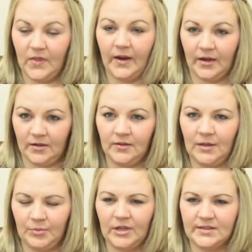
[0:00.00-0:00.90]

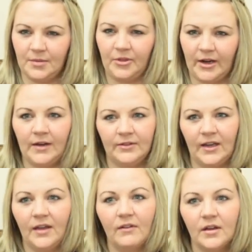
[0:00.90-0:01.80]
It brings up their
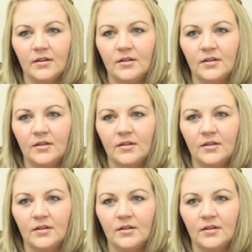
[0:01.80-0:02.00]
affidavit.